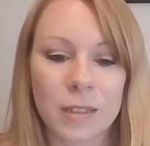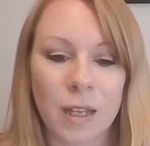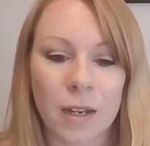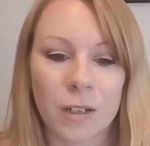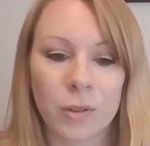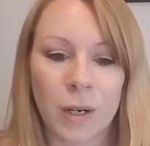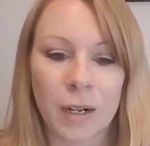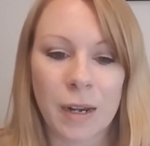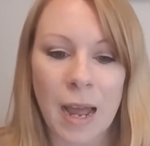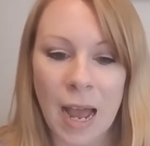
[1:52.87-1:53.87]
that you are
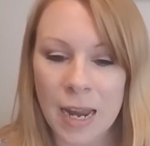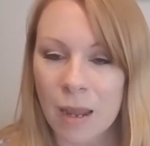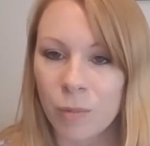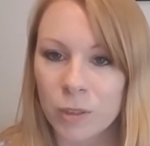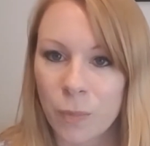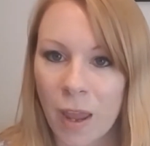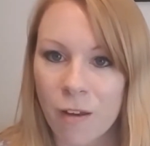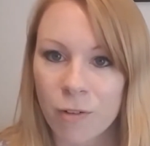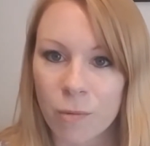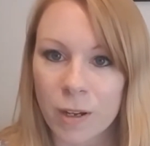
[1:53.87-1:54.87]
not able to pay
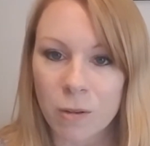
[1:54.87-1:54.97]
for what